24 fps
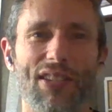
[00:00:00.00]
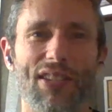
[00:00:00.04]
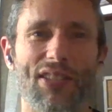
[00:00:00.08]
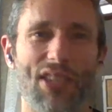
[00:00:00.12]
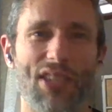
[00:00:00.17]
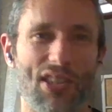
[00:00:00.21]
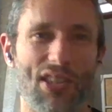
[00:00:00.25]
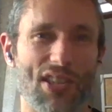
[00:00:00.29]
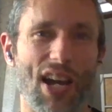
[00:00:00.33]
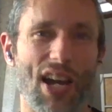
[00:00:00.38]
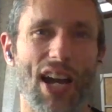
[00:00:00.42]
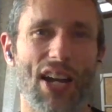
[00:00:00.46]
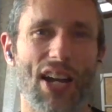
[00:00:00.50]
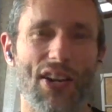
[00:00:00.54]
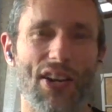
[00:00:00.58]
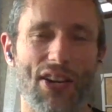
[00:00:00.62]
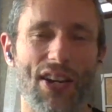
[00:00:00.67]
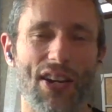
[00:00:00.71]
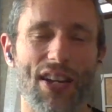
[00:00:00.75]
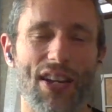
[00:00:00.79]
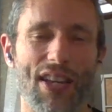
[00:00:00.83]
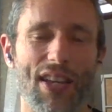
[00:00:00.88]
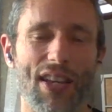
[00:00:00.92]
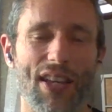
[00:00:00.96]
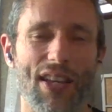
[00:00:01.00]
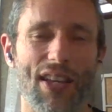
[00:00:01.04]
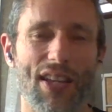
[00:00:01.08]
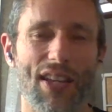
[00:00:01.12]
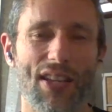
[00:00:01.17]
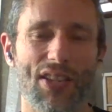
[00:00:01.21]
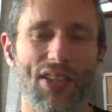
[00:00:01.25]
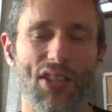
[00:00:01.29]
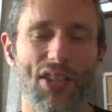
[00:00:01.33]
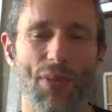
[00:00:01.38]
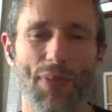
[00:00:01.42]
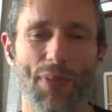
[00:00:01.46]
desire
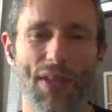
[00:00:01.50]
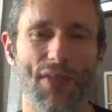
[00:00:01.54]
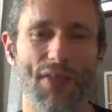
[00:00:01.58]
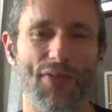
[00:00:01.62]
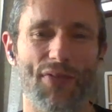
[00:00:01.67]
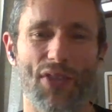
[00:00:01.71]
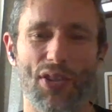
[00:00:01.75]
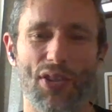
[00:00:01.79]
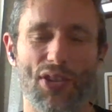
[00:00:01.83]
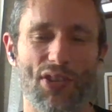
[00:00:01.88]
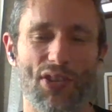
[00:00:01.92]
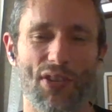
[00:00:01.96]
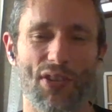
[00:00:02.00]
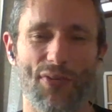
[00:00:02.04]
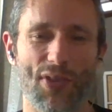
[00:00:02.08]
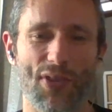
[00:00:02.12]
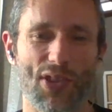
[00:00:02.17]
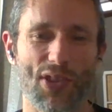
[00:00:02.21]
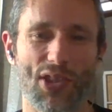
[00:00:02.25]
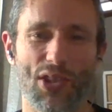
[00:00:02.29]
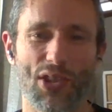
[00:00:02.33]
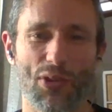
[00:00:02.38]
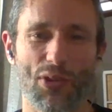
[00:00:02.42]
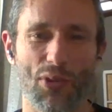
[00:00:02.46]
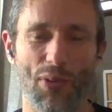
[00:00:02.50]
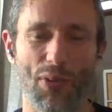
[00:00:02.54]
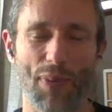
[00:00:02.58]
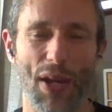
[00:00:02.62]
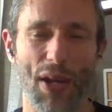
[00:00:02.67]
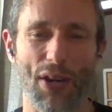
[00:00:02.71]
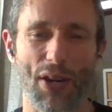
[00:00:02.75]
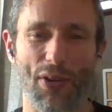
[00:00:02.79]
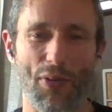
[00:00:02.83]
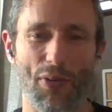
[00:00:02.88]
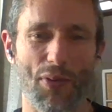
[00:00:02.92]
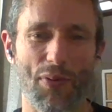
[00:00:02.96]
to be of good service to a
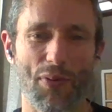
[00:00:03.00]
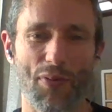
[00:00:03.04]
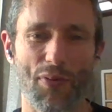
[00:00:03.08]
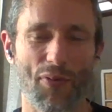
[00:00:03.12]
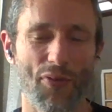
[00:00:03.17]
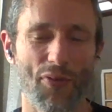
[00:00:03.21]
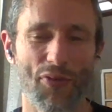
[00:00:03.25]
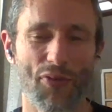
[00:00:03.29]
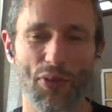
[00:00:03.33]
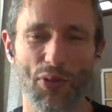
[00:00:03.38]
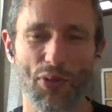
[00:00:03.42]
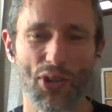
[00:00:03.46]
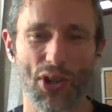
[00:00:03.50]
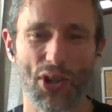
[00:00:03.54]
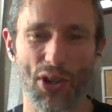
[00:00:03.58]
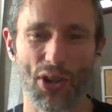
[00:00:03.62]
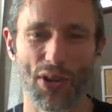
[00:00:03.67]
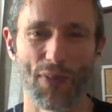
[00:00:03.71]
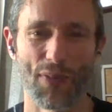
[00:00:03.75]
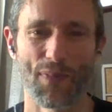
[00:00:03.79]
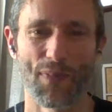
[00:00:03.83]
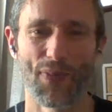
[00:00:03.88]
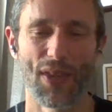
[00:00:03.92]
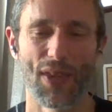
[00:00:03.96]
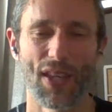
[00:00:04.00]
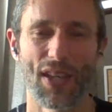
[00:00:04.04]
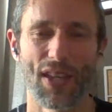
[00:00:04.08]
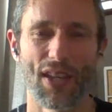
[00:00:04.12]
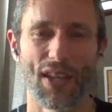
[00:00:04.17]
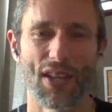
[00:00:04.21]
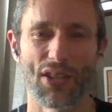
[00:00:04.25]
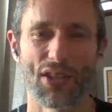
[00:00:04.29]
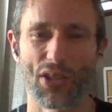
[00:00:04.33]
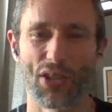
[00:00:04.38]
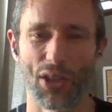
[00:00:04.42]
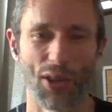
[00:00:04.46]
better future,
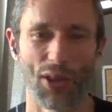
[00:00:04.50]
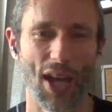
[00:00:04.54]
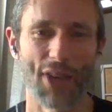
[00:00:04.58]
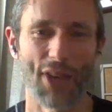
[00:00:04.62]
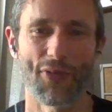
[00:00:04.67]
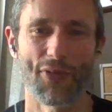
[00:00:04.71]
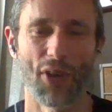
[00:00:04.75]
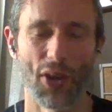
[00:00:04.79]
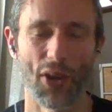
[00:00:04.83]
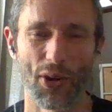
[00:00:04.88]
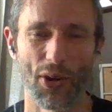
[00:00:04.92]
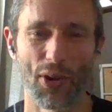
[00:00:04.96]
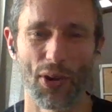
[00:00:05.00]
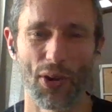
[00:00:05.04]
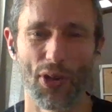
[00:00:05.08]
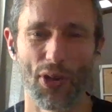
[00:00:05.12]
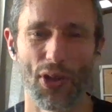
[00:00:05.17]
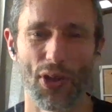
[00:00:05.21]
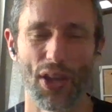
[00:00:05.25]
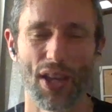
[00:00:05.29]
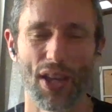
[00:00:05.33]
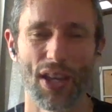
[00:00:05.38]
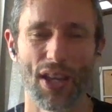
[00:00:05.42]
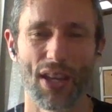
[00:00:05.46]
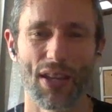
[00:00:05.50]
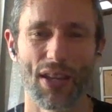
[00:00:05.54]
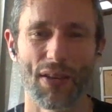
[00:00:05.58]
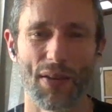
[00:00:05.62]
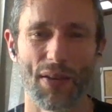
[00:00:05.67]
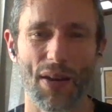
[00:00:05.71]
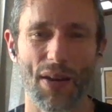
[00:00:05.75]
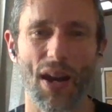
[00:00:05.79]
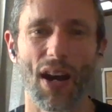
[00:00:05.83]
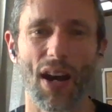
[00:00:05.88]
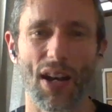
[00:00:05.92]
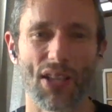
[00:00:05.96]
to life on earth,
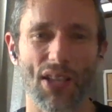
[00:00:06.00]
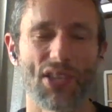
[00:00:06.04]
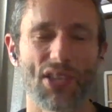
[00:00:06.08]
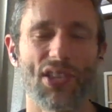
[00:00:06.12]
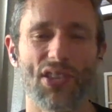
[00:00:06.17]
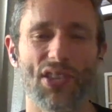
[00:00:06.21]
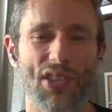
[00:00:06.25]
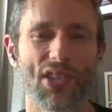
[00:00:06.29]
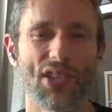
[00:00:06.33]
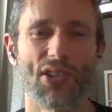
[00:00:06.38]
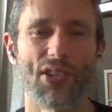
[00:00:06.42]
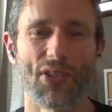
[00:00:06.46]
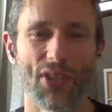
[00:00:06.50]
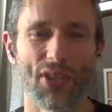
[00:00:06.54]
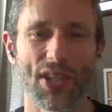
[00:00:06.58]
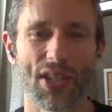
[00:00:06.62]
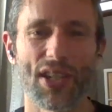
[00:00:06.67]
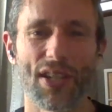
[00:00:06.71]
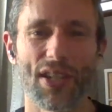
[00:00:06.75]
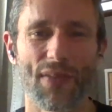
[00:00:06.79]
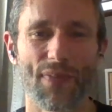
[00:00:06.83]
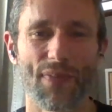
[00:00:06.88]
sincerely,